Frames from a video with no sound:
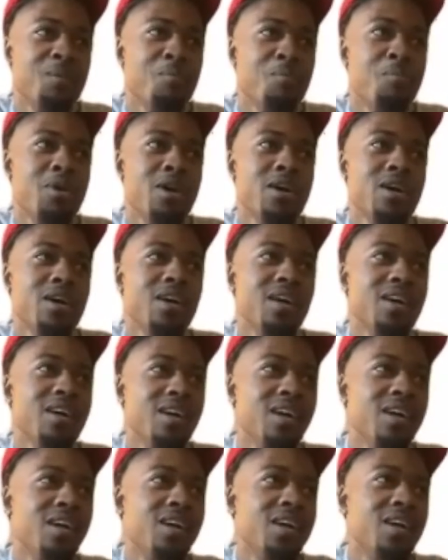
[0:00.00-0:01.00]
But
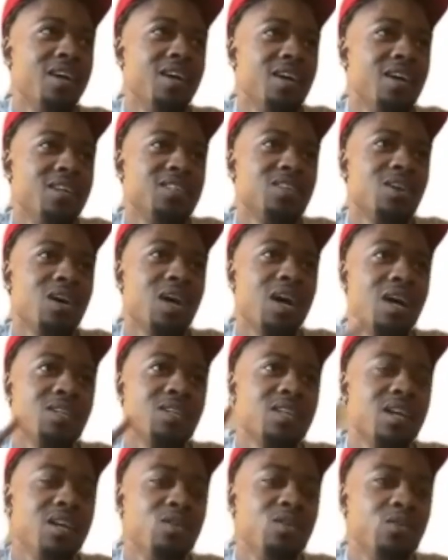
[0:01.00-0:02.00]
so I'll
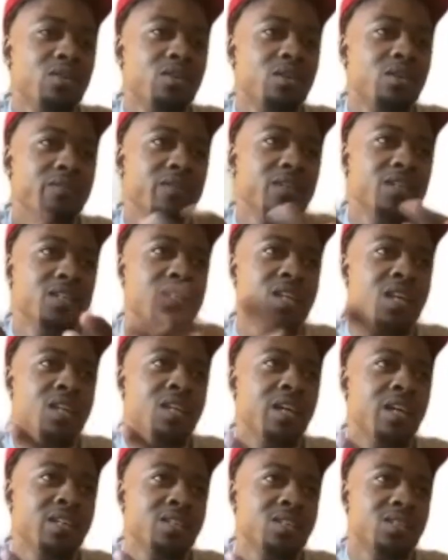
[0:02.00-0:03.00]
say UNLV, San
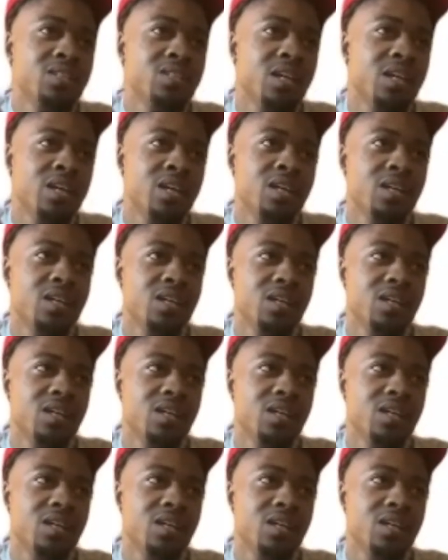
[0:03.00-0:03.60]
Diego State,